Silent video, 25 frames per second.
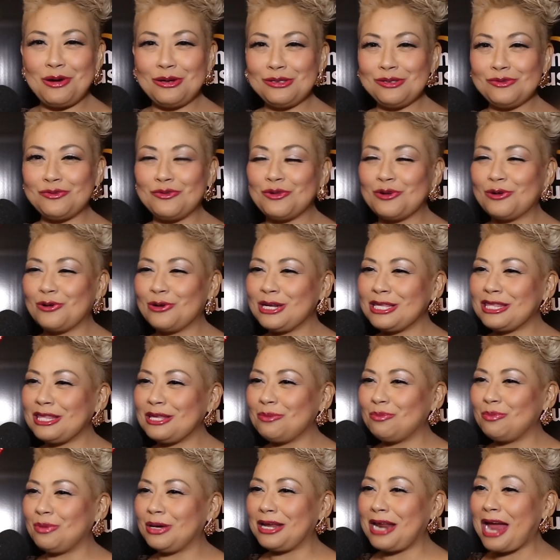boastful or
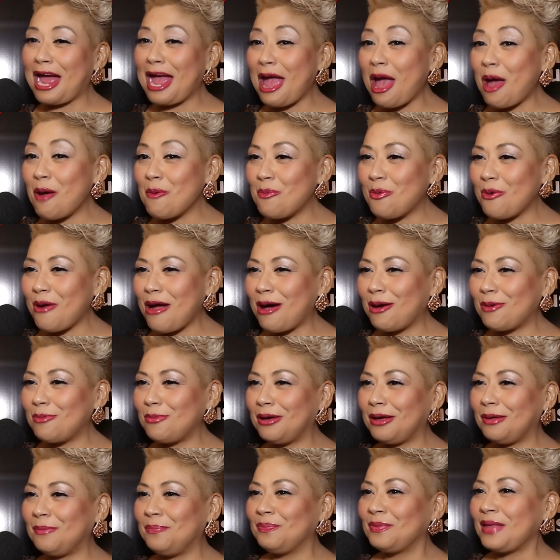anything, but I am
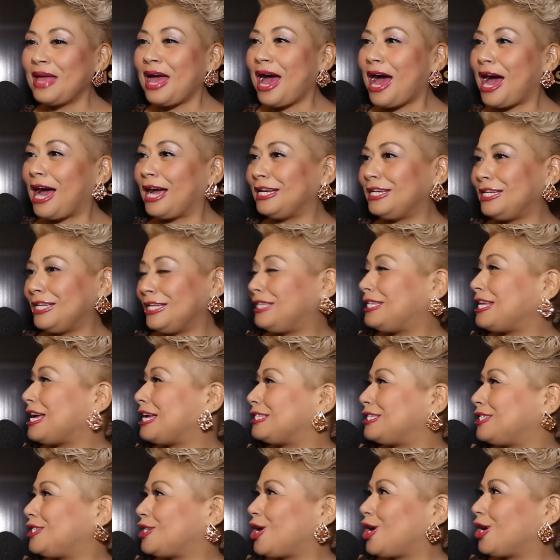proud. But I did
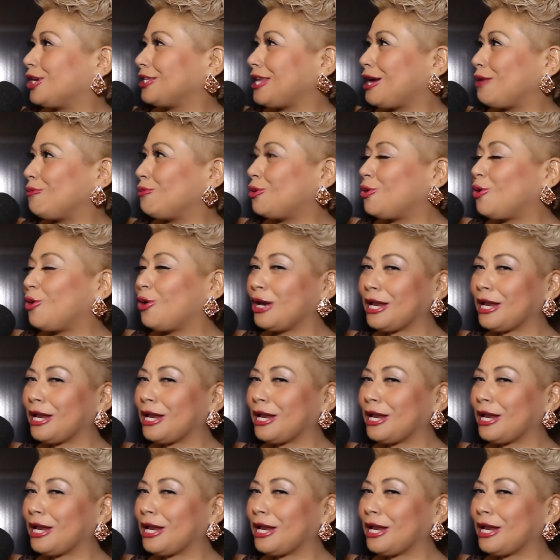that song, that